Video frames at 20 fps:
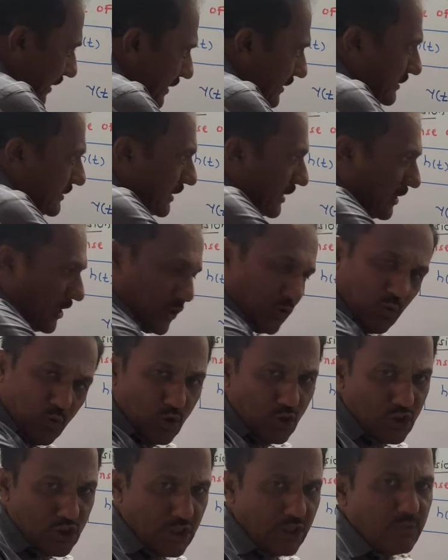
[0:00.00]
is the
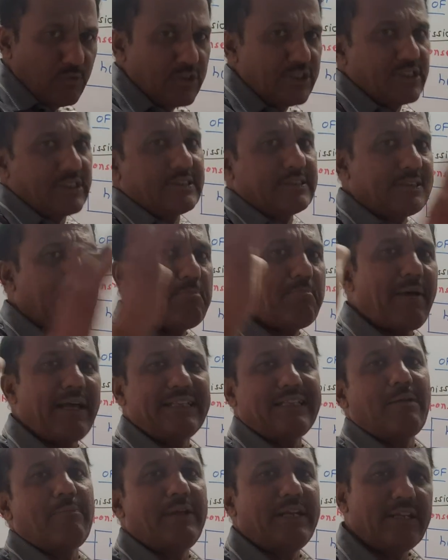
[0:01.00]
convolution, which is some
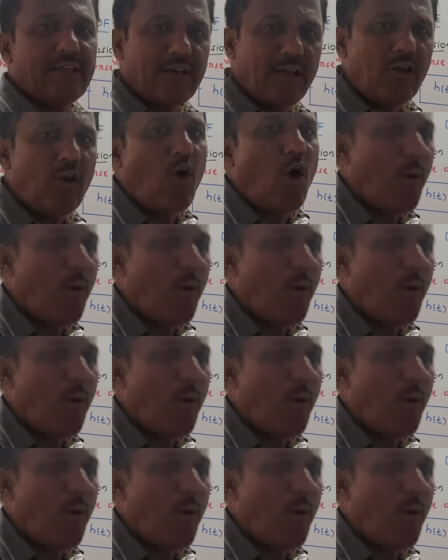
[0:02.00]
mathematical